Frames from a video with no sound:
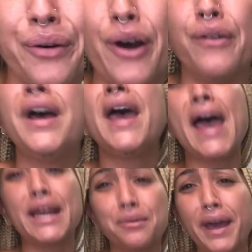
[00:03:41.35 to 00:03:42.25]
know.
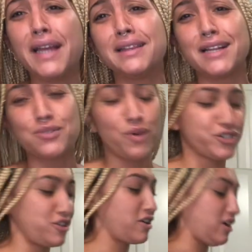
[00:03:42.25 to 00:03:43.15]
Anyway, let's
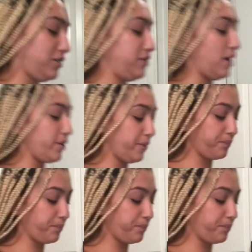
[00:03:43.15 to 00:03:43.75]
wash our cauliflower.